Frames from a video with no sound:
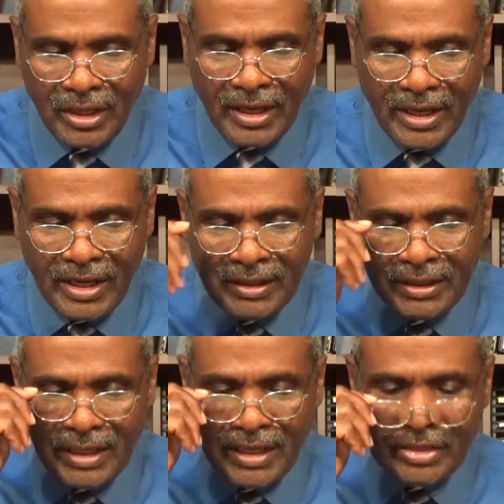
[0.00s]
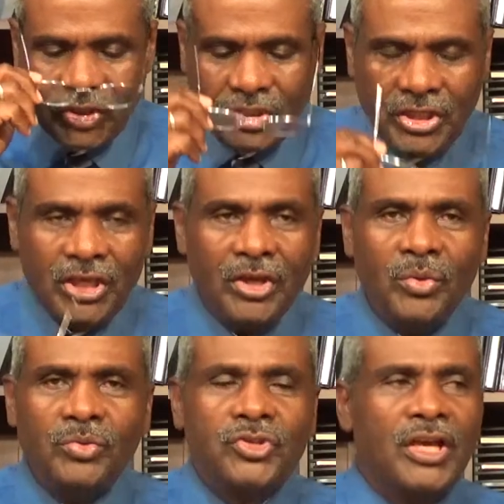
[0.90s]
and
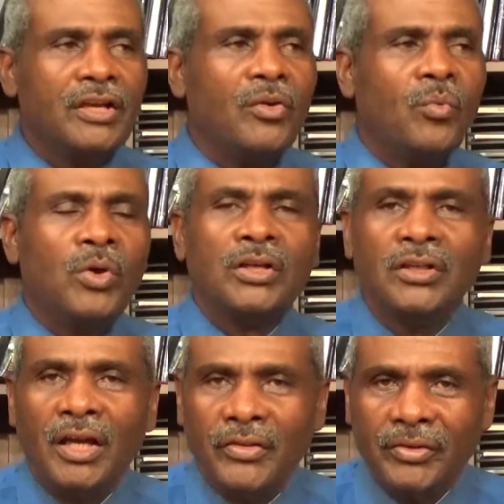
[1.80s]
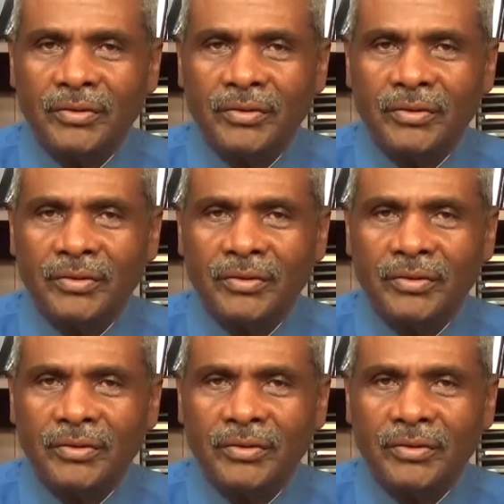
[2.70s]
excusing one another.